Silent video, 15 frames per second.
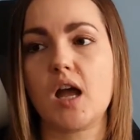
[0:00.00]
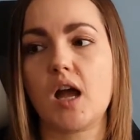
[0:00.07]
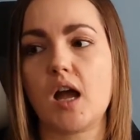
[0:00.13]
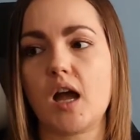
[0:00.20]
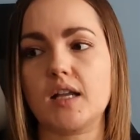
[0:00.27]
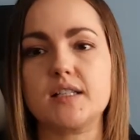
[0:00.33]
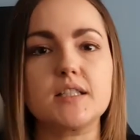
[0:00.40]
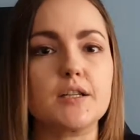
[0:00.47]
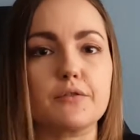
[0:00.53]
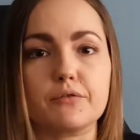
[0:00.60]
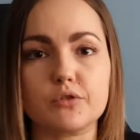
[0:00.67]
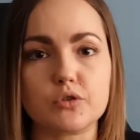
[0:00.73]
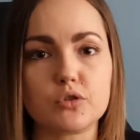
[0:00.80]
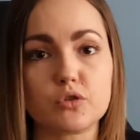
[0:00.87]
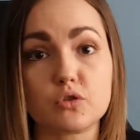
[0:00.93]
a
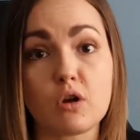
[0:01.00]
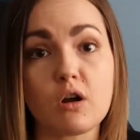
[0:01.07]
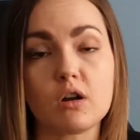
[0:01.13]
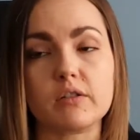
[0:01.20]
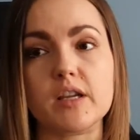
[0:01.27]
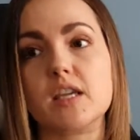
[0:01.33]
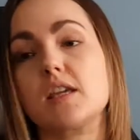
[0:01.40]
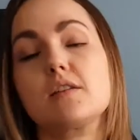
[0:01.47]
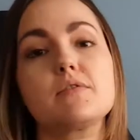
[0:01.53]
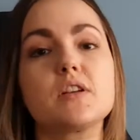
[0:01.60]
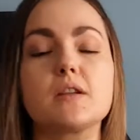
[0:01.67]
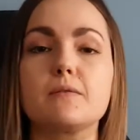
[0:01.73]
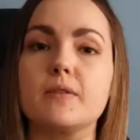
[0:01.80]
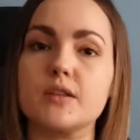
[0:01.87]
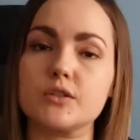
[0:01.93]
different story, even
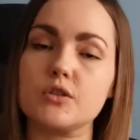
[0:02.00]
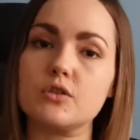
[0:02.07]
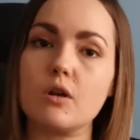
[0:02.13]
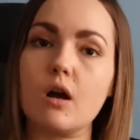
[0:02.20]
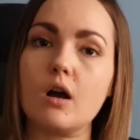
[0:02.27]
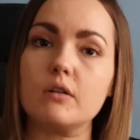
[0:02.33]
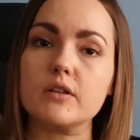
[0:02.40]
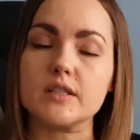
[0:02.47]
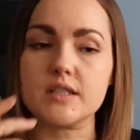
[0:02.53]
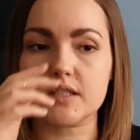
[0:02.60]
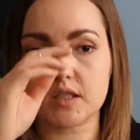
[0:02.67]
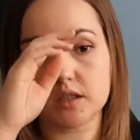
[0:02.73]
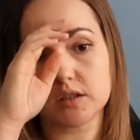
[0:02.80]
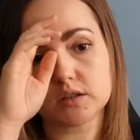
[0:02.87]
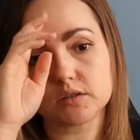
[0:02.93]
if that story
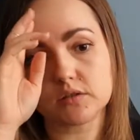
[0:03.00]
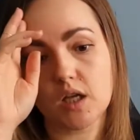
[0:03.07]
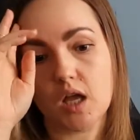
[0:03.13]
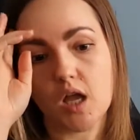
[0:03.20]
still